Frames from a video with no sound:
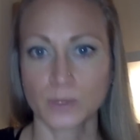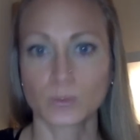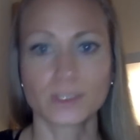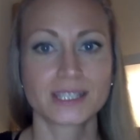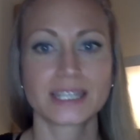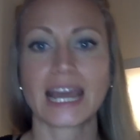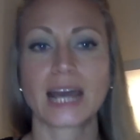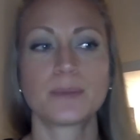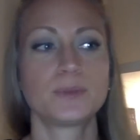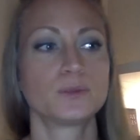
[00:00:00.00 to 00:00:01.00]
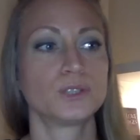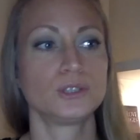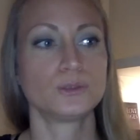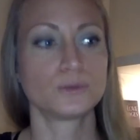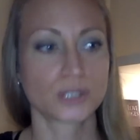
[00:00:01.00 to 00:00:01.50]
what's going to happen when
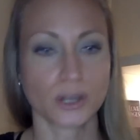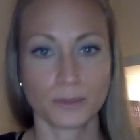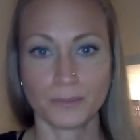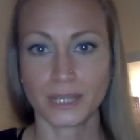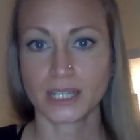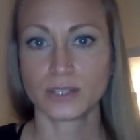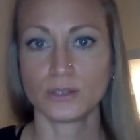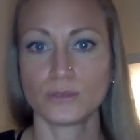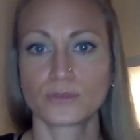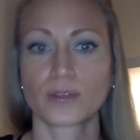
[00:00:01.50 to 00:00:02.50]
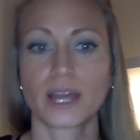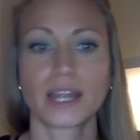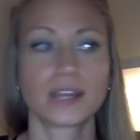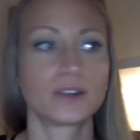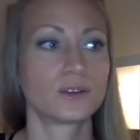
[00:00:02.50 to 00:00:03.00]
you start meeting a new
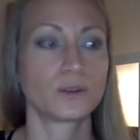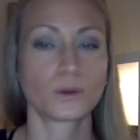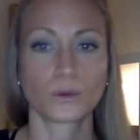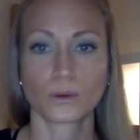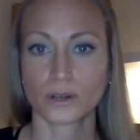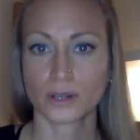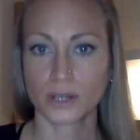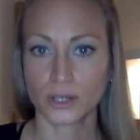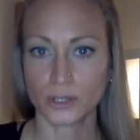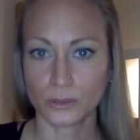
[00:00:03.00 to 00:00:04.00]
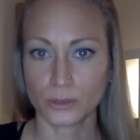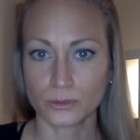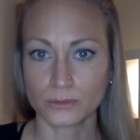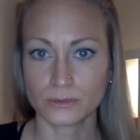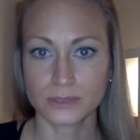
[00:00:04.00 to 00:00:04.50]
friend or a
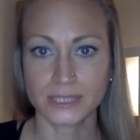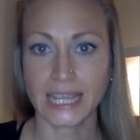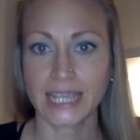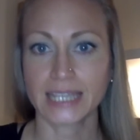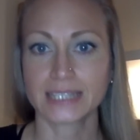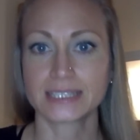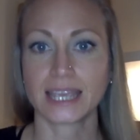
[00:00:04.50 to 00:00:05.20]
new date